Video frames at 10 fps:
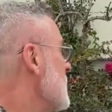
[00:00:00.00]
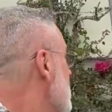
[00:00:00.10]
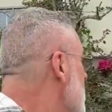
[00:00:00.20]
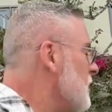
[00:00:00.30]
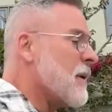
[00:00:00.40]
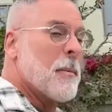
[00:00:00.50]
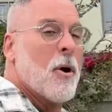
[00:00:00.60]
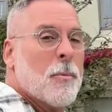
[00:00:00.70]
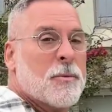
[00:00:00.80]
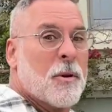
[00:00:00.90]
can see, single
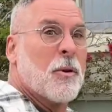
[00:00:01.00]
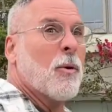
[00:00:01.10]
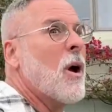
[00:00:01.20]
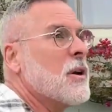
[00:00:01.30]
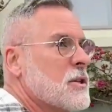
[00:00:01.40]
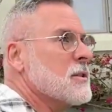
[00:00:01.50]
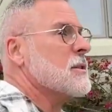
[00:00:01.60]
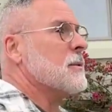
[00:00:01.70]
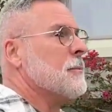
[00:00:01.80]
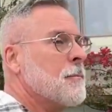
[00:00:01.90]
family homes,
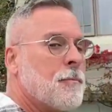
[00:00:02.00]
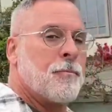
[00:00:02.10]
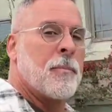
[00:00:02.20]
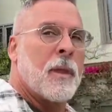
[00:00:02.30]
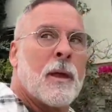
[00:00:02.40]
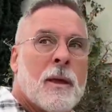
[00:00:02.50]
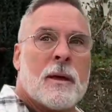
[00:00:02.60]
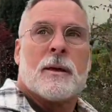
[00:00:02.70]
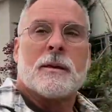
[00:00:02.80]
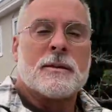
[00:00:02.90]
garages.
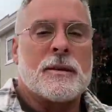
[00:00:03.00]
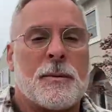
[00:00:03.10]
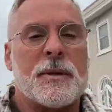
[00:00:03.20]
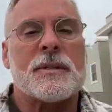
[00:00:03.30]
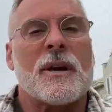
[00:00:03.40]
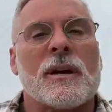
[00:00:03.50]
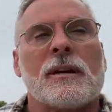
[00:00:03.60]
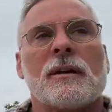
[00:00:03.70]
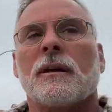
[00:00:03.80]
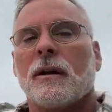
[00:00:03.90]
Some of the side.